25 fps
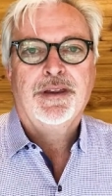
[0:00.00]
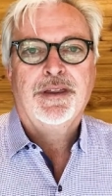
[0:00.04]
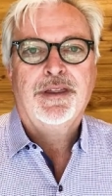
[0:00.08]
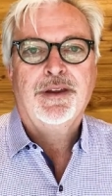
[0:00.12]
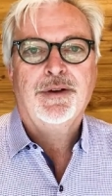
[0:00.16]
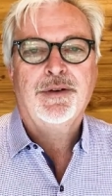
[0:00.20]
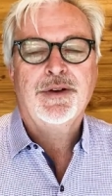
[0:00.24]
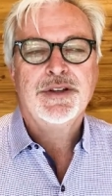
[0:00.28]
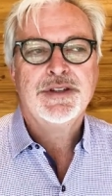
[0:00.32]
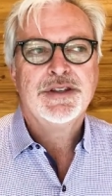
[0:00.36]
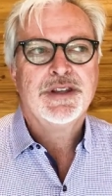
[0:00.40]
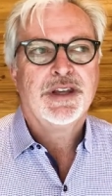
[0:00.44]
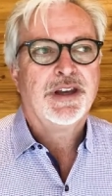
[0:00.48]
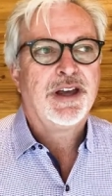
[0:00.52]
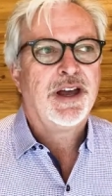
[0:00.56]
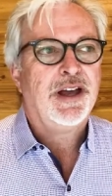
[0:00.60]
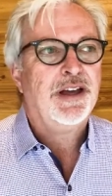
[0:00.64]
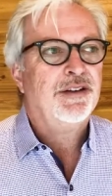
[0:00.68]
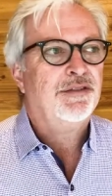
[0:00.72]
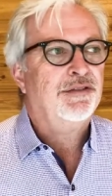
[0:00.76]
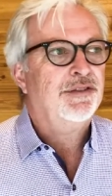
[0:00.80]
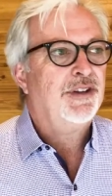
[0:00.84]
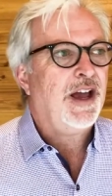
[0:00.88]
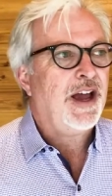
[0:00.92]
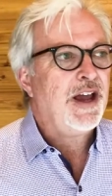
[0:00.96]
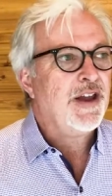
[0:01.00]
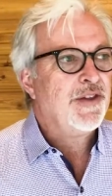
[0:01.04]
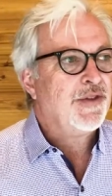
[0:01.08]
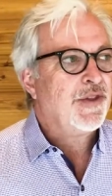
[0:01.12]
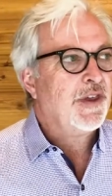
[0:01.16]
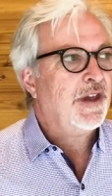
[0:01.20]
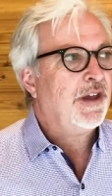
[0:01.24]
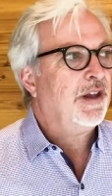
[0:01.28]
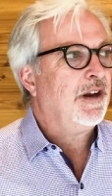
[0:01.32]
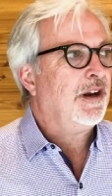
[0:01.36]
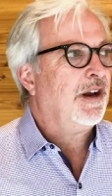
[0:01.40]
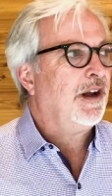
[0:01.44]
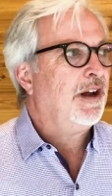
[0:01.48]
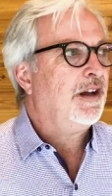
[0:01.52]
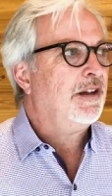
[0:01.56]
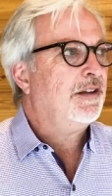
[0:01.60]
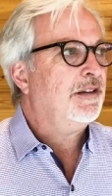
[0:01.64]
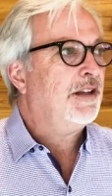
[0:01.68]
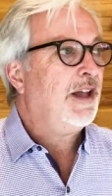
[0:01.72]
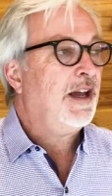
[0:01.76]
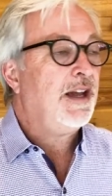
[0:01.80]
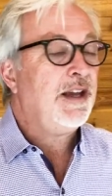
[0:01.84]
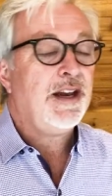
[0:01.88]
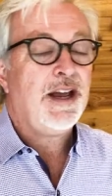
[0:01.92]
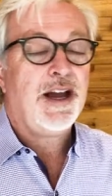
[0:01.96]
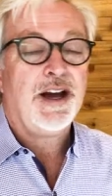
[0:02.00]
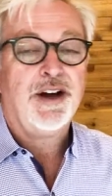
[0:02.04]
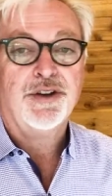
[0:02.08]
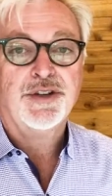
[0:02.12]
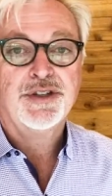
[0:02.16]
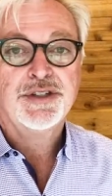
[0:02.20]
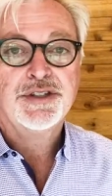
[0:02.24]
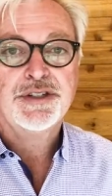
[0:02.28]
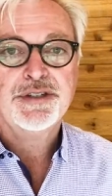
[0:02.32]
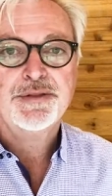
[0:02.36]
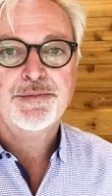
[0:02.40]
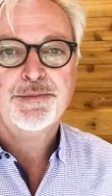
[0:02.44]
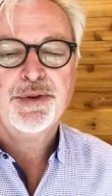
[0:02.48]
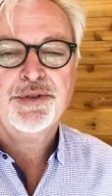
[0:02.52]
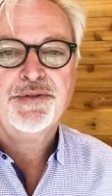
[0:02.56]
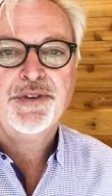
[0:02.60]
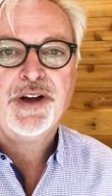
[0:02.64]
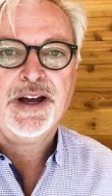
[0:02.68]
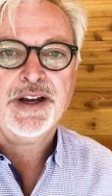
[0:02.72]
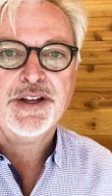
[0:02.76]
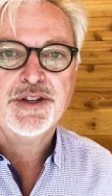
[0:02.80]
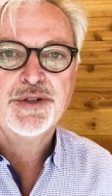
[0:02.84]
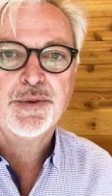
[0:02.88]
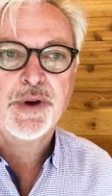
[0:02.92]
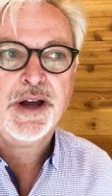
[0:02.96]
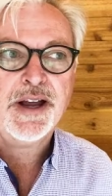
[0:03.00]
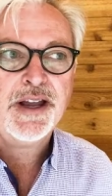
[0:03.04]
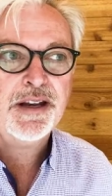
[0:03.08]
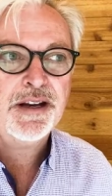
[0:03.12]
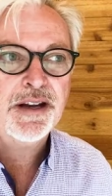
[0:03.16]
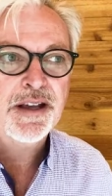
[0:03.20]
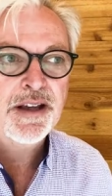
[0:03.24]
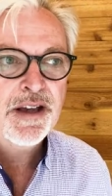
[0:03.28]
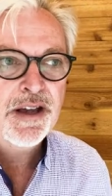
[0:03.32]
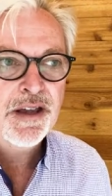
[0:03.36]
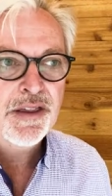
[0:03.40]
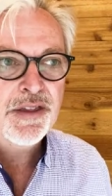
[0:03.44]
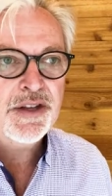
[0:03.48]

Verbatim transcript: There is the kind of light that a lighthouse provides, right?